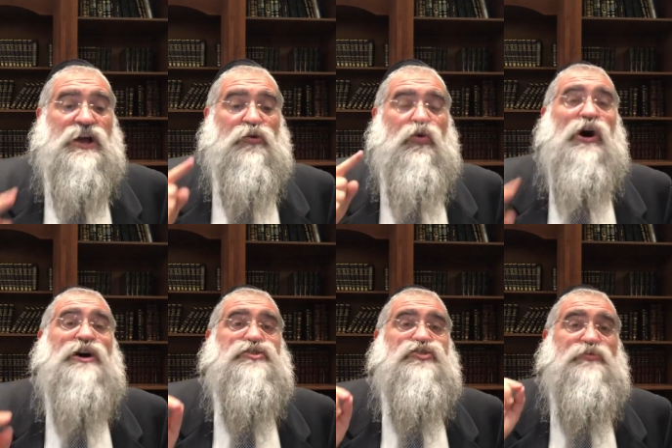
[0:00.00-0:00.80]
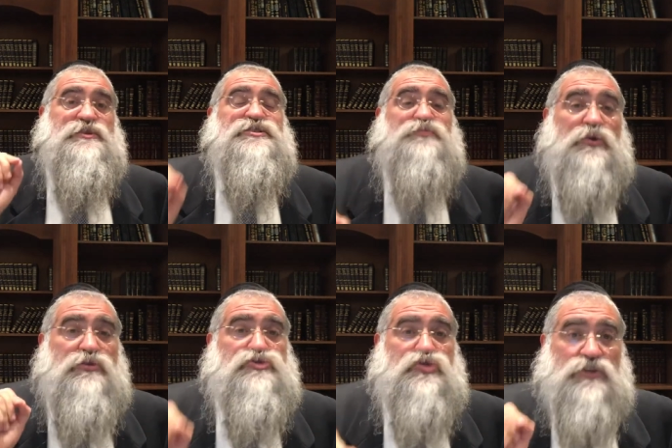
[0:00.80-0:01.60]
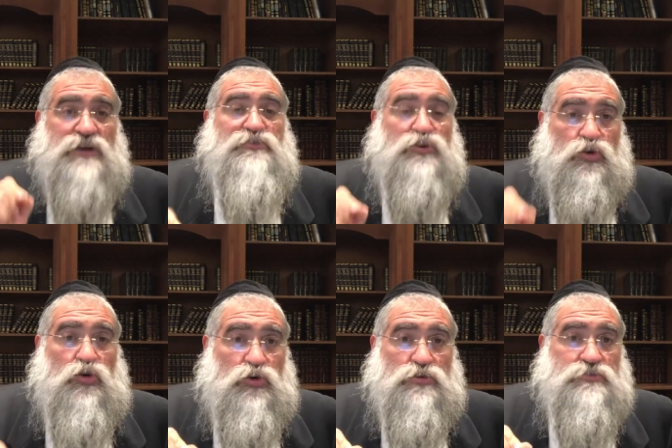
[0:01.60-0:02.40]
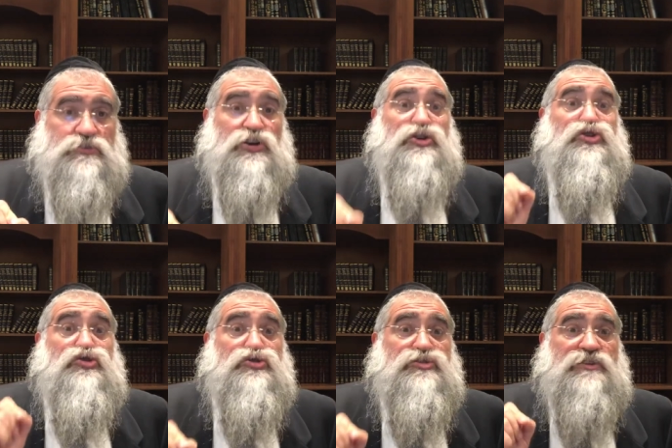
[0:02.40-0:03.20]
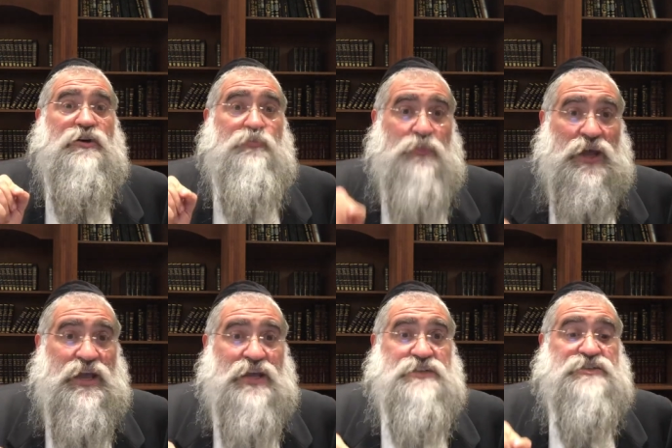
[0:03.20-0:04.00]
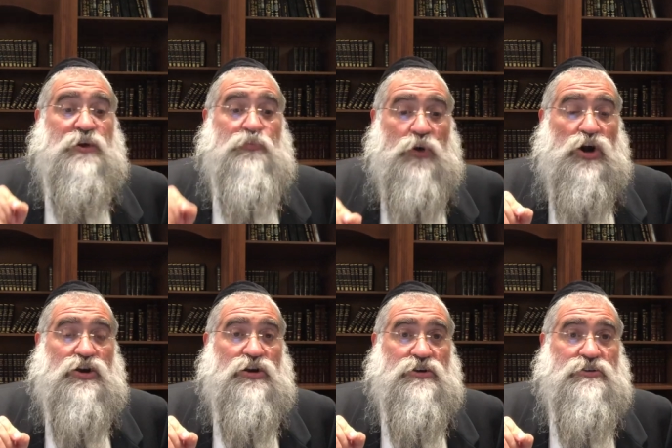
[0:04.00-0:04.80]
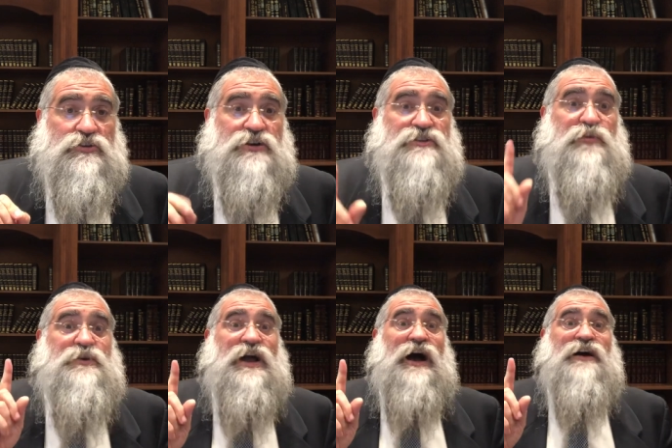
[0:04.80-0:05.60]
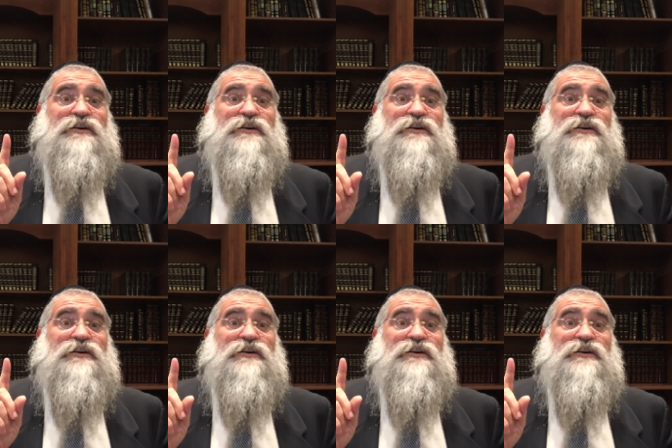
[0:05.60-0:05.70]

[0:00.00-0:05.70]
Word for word: was from a spiritual level called Yud Beis Bakar Debiah.